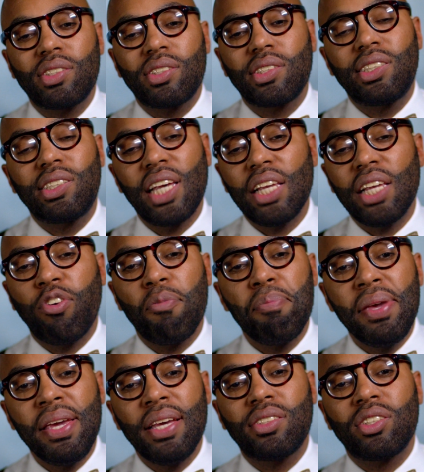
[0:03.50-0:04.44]
Success for
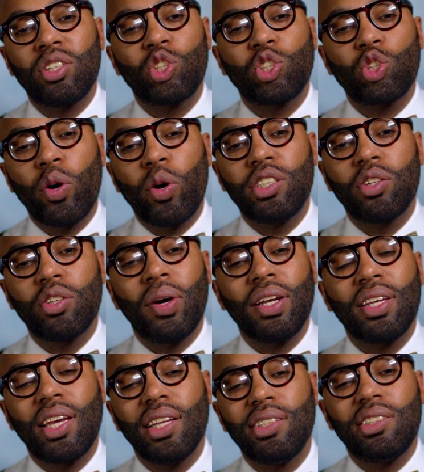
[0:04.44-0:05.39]
me is in the stories of
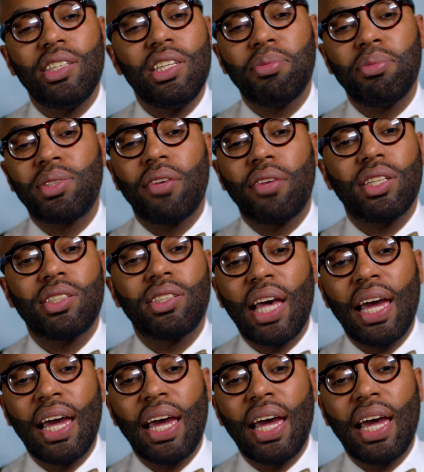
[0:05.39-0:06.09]
when kids see themselves as